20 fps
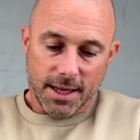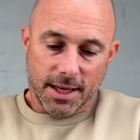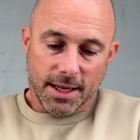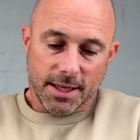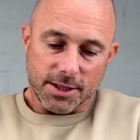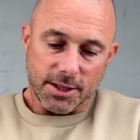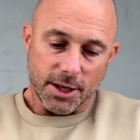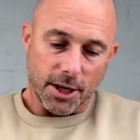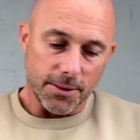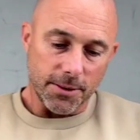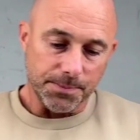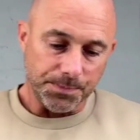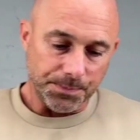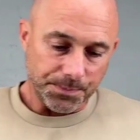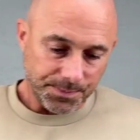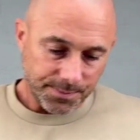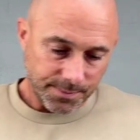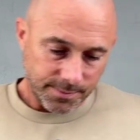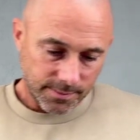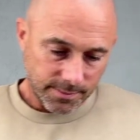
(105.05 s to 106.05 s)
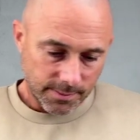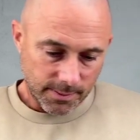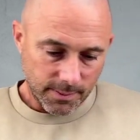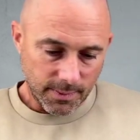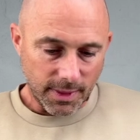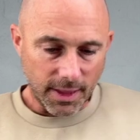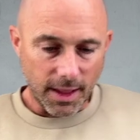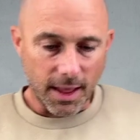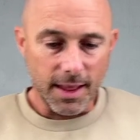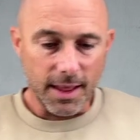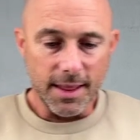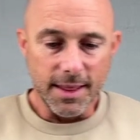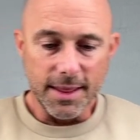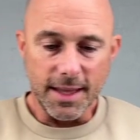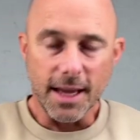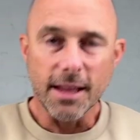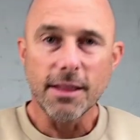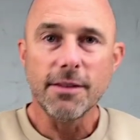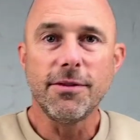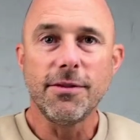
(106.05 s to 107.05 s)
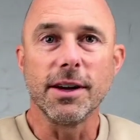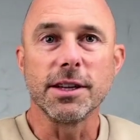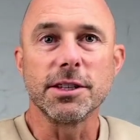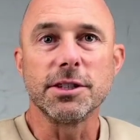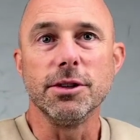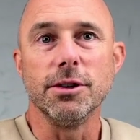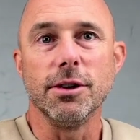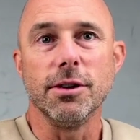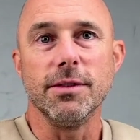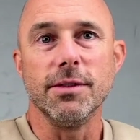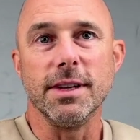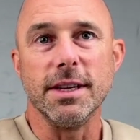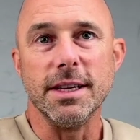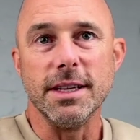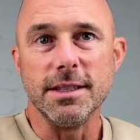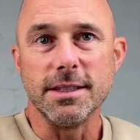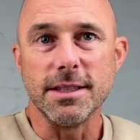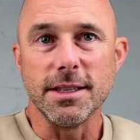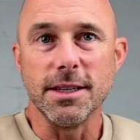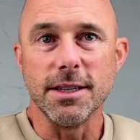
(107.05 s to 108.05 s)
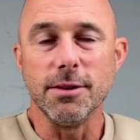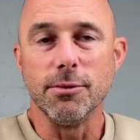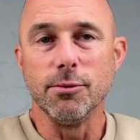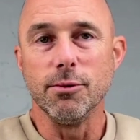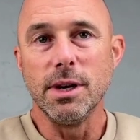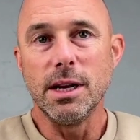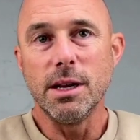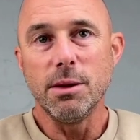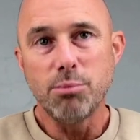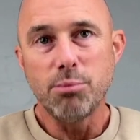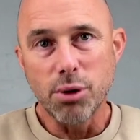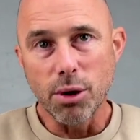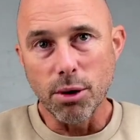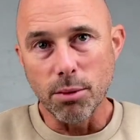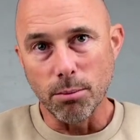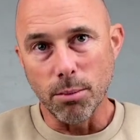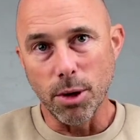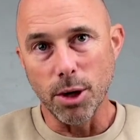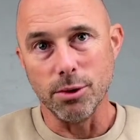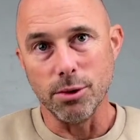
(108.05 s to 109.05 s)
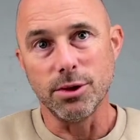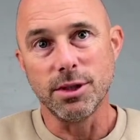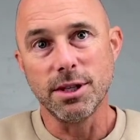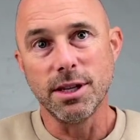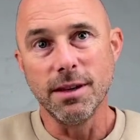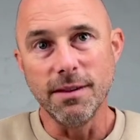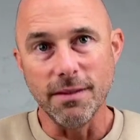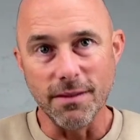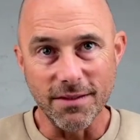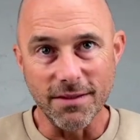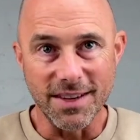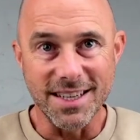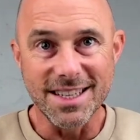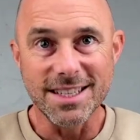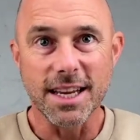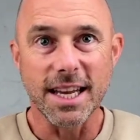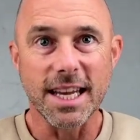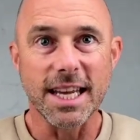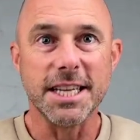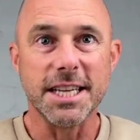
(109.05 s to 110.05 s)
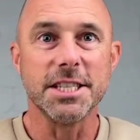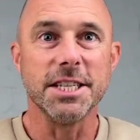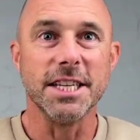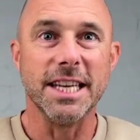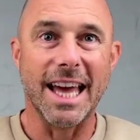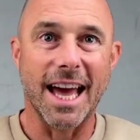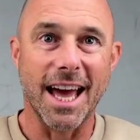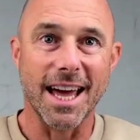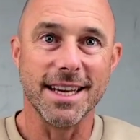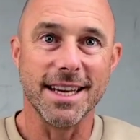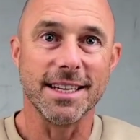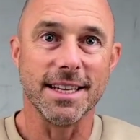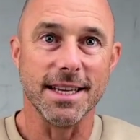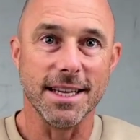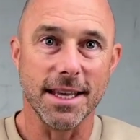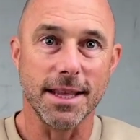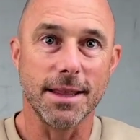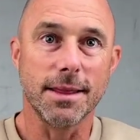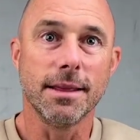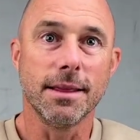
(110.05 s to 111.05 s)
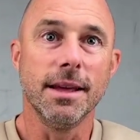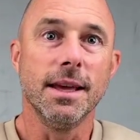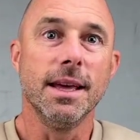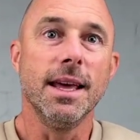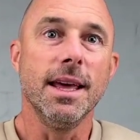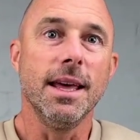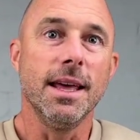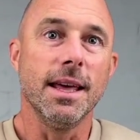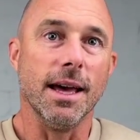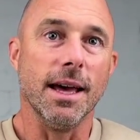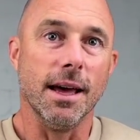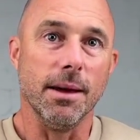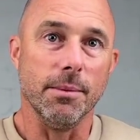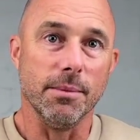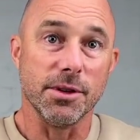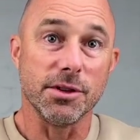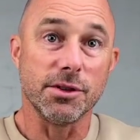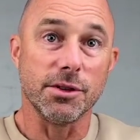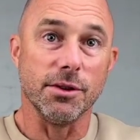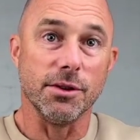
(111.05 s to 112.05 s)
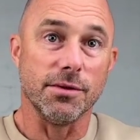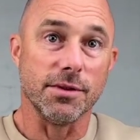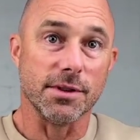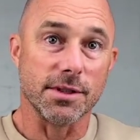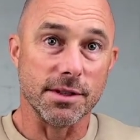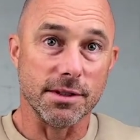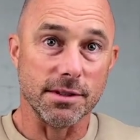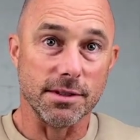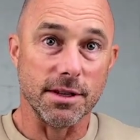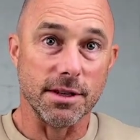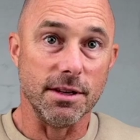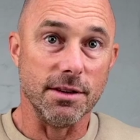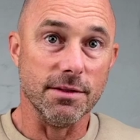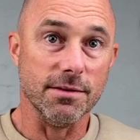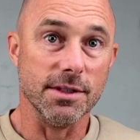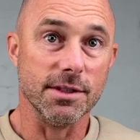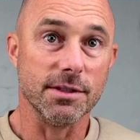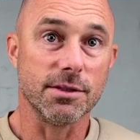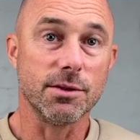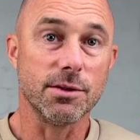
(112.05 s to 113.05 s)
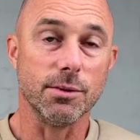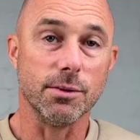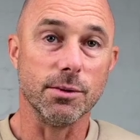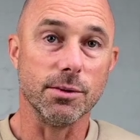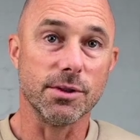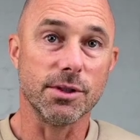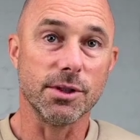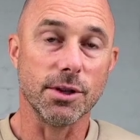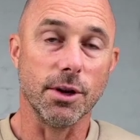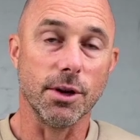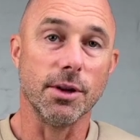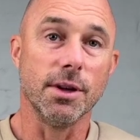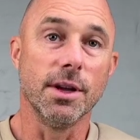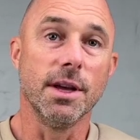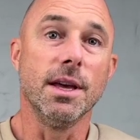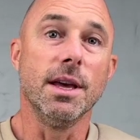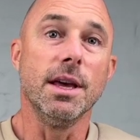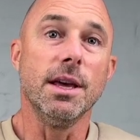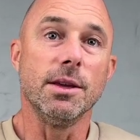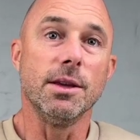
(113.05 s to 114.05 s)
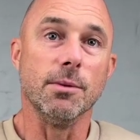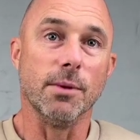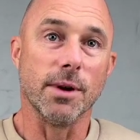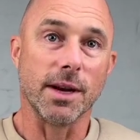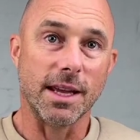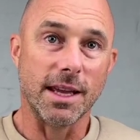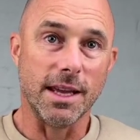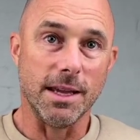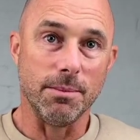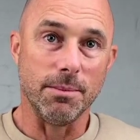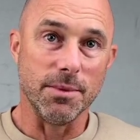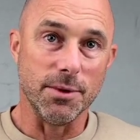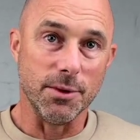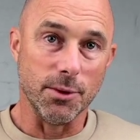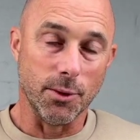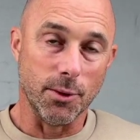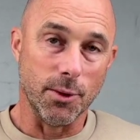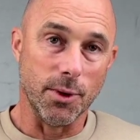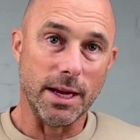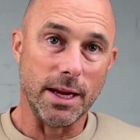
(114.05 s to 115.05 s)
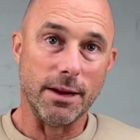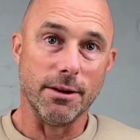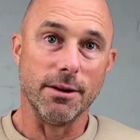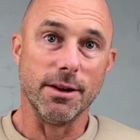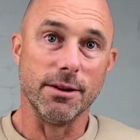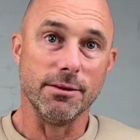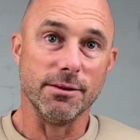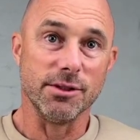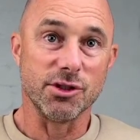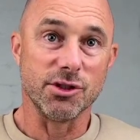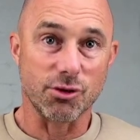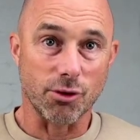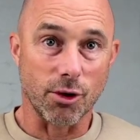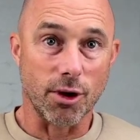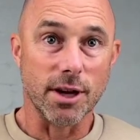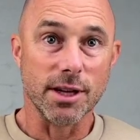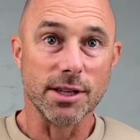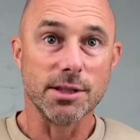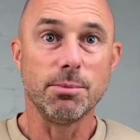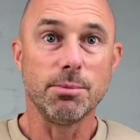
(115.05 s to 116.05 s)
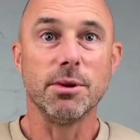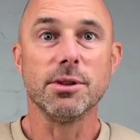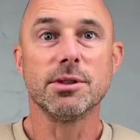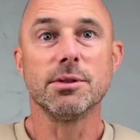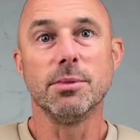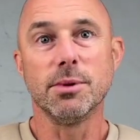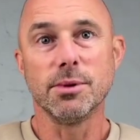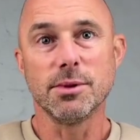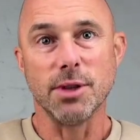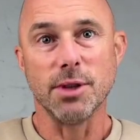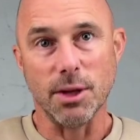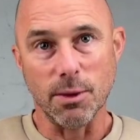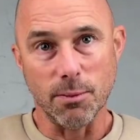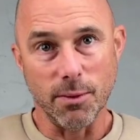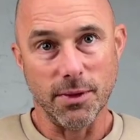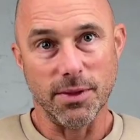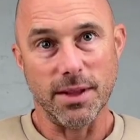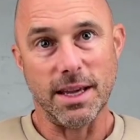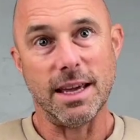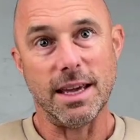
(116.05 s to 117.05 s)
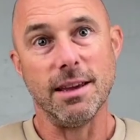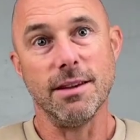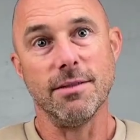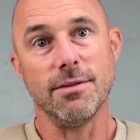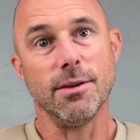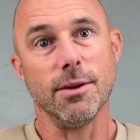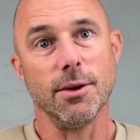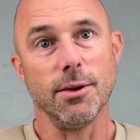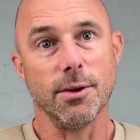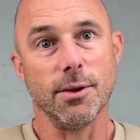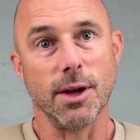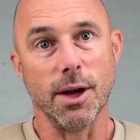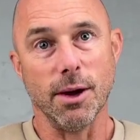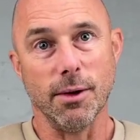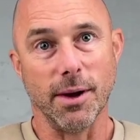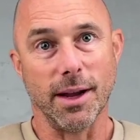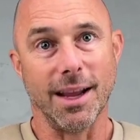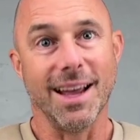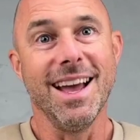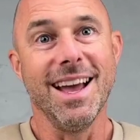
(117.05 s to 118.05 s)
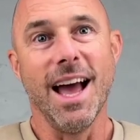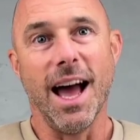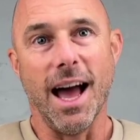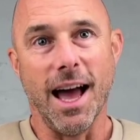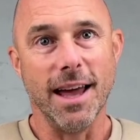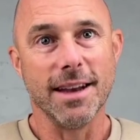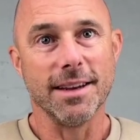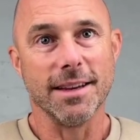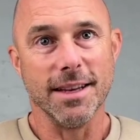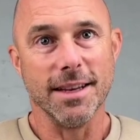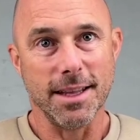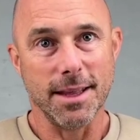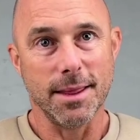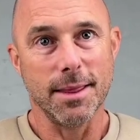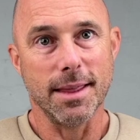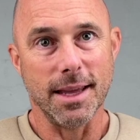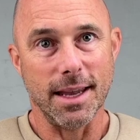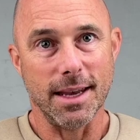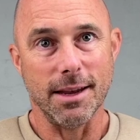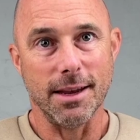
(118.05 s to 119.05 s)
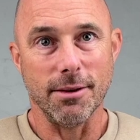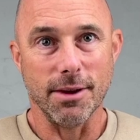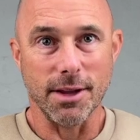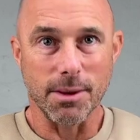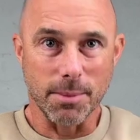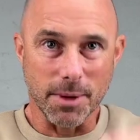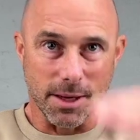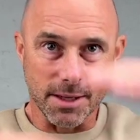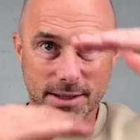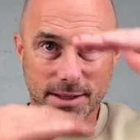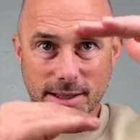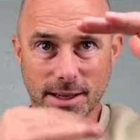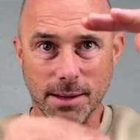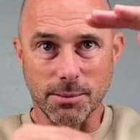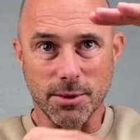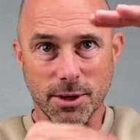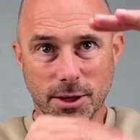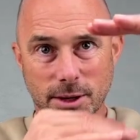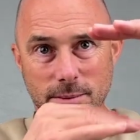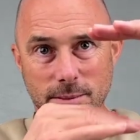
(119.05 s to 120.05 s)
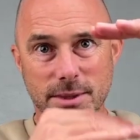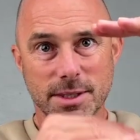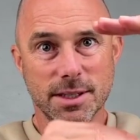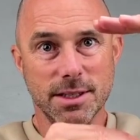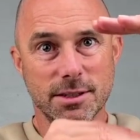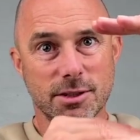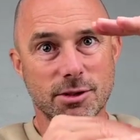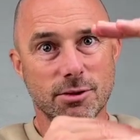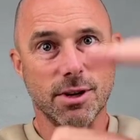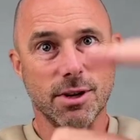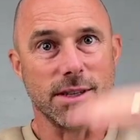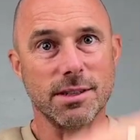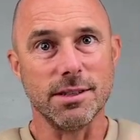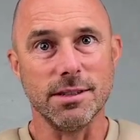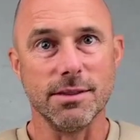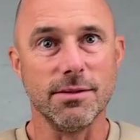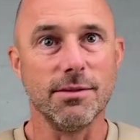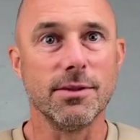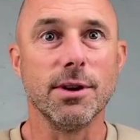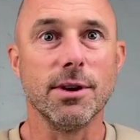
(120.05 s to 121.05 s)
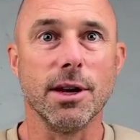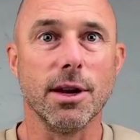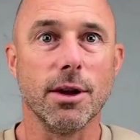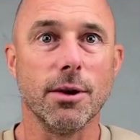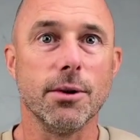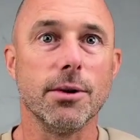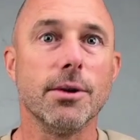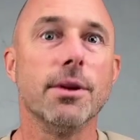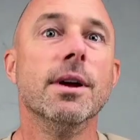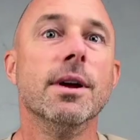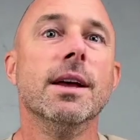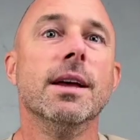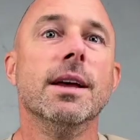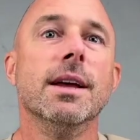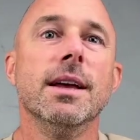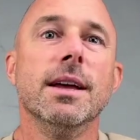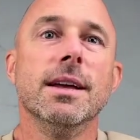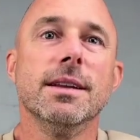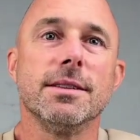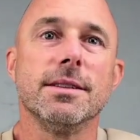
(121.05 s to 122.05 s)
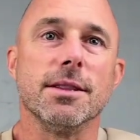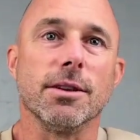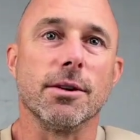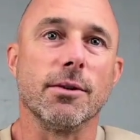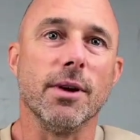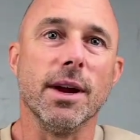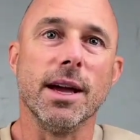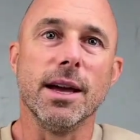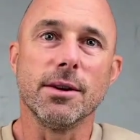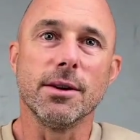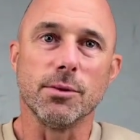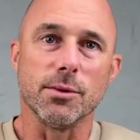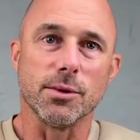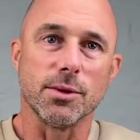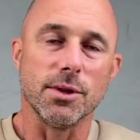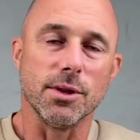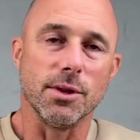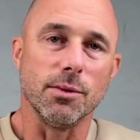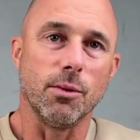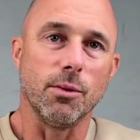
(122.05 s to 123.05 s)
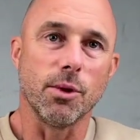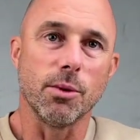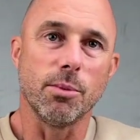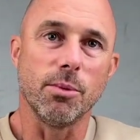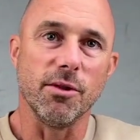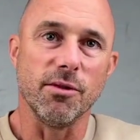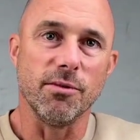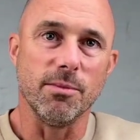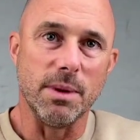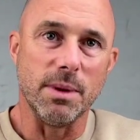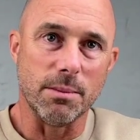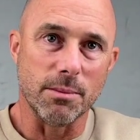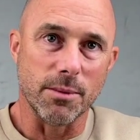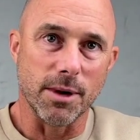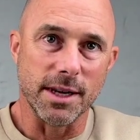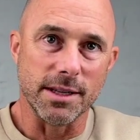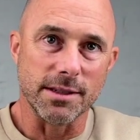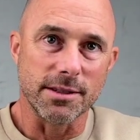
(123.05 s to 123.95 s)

So the other function of it is that it really promotes ventilation underneath the surfaces that you've installed. So you want to keep your area as dry as possible, so you want the airflow going underneath that area, because sometimes these structures are very low to the ground or to the waterproof membrane.